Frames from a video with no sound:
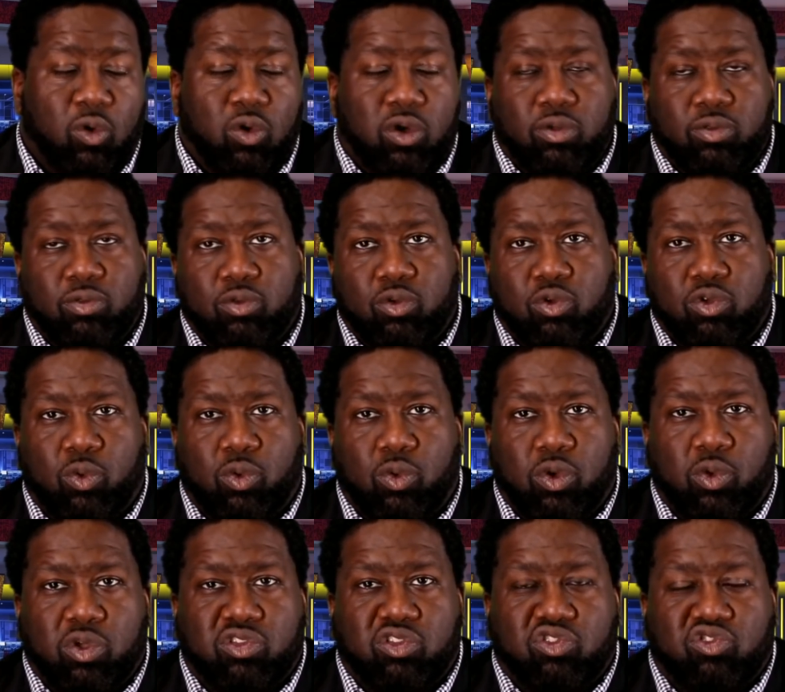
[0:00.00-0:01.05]
When, you know,
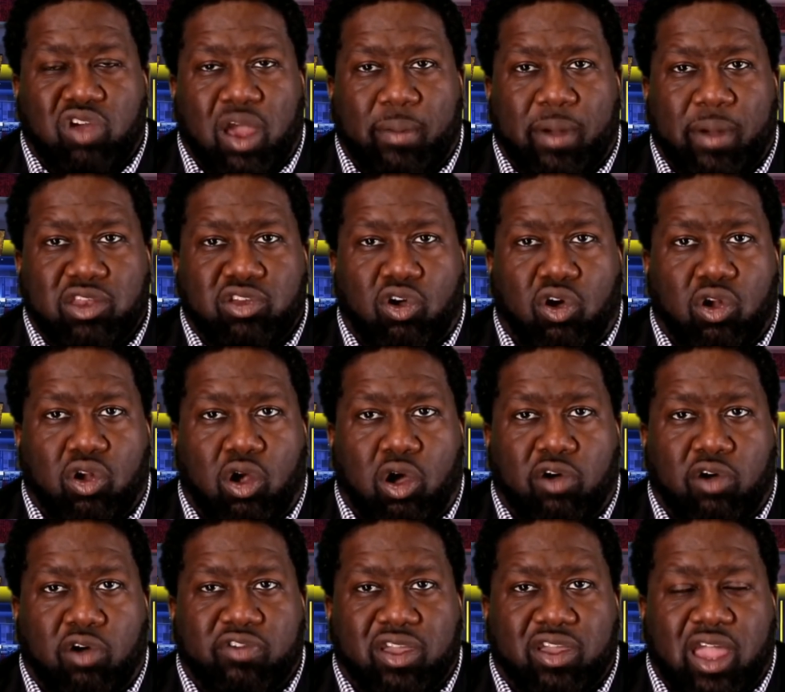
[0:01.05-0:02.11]
we went to drop our daughter
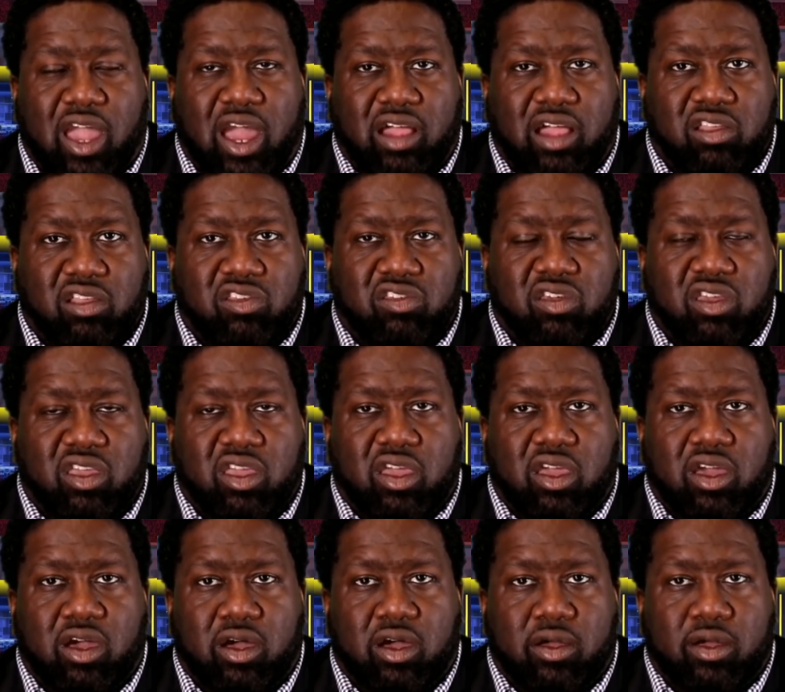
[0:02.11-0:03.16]
off at college
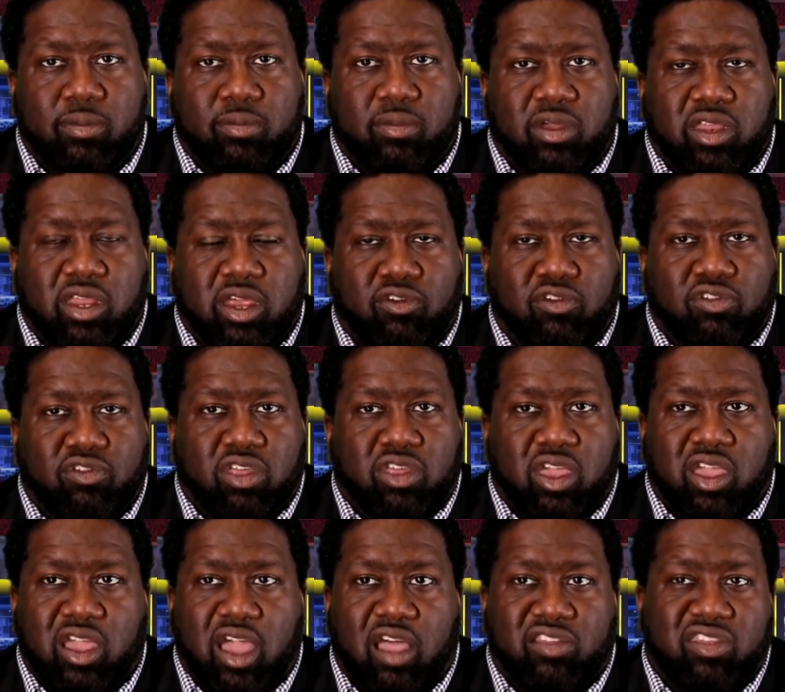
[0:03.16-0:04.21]
um, and
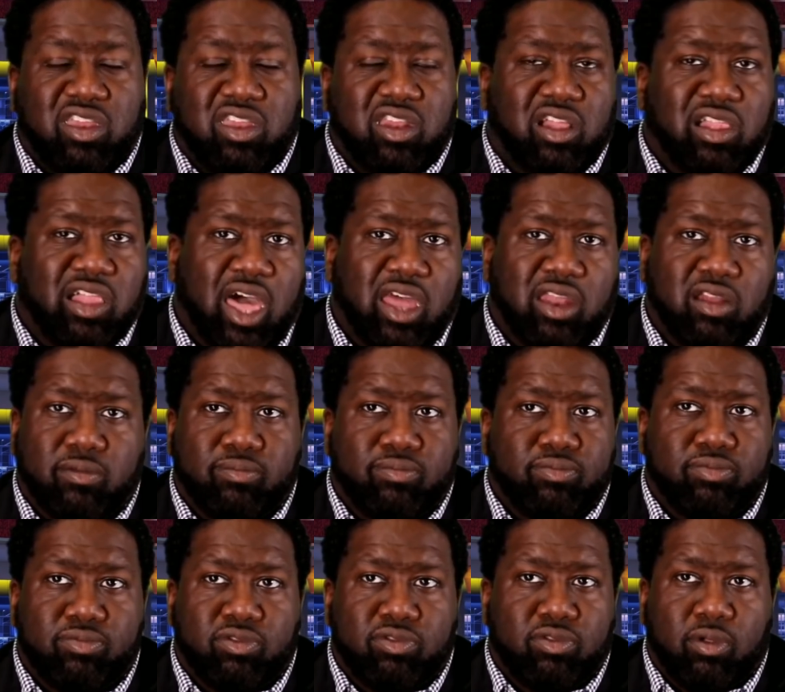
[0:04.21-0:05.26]
everything, I have seen a lot of
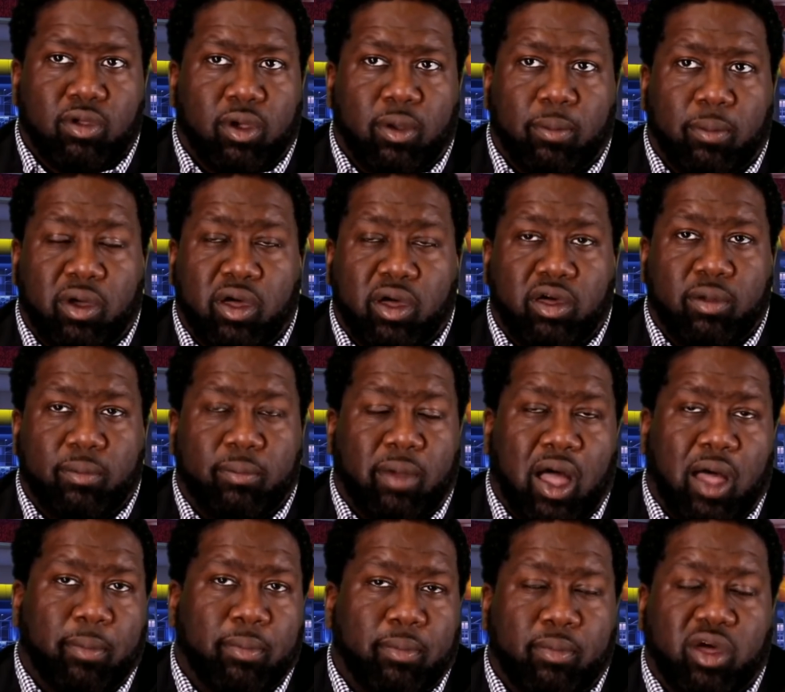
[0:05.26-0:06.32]
uh, mo-
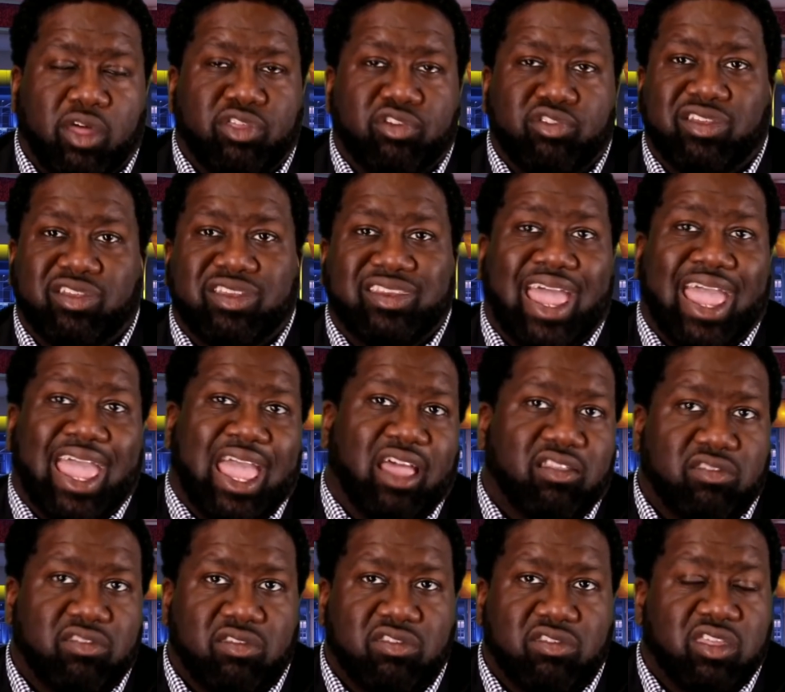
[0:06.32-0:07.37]
mom, mothers and
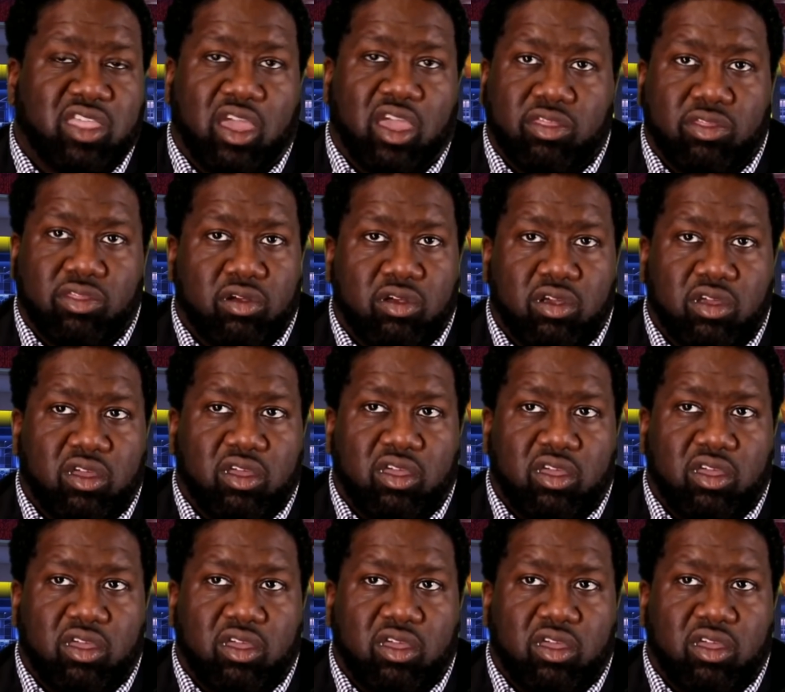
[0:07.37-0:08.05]
dads together.